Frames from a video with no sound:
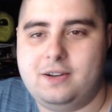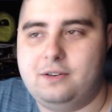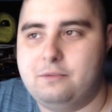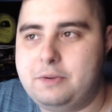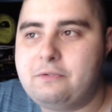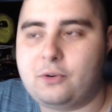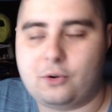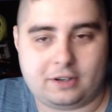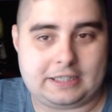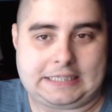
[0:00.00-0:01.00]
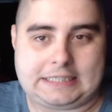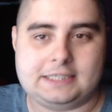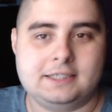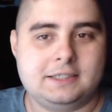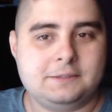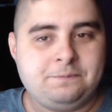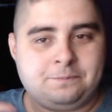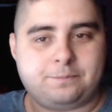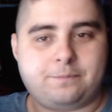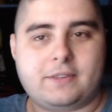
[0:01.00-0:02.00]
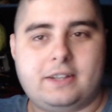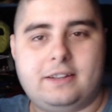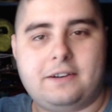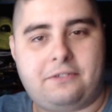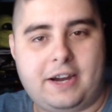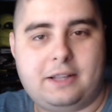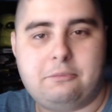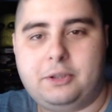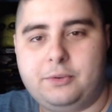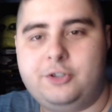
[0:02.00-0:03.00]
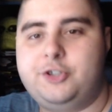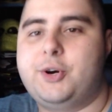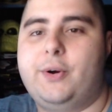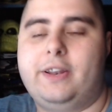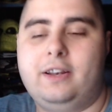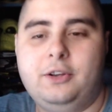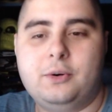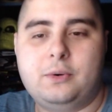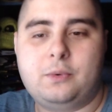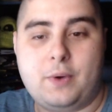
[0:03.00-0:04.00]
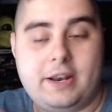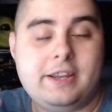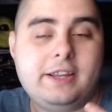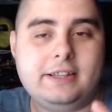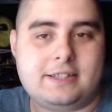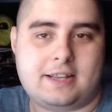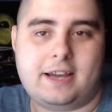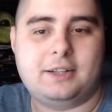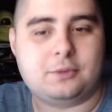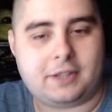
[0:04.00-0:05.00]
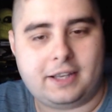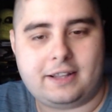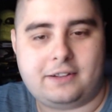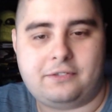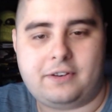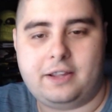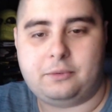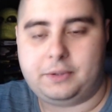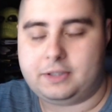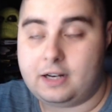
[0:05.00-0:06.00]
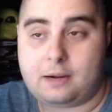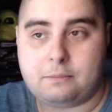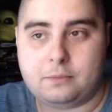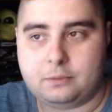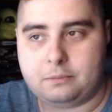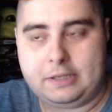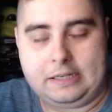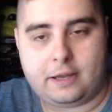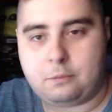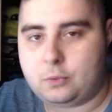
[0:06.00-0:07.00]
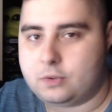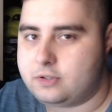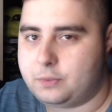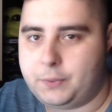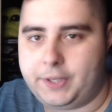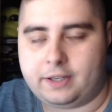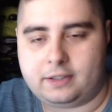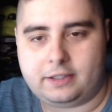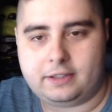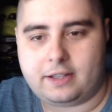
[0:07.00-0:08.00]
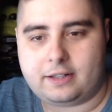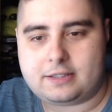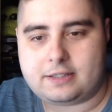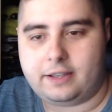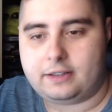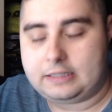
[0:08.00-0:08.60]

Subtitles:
before the fight between Joe and Liu when he decided to take that fight with Nambu, and Nambu was so weakened in that state.